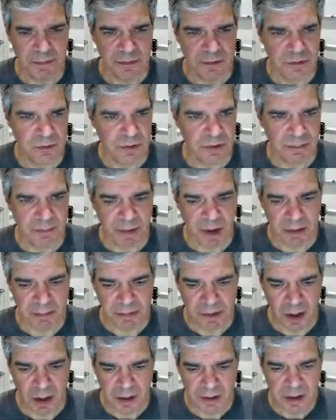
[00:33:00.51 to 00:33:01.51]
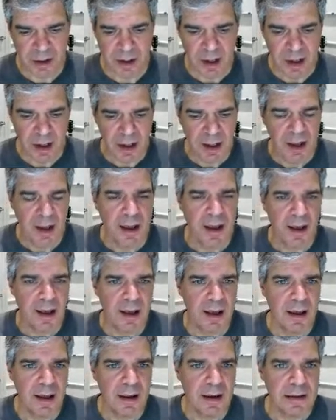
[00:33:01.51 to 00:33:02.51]
sort of pipeline.
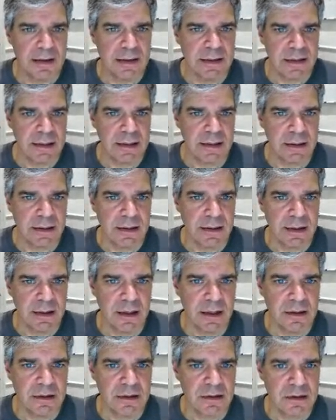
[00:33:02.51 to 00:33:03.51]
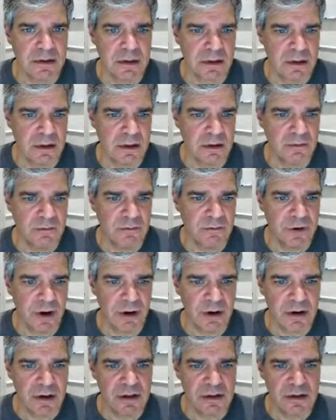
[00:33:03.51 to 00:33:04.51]
And it's very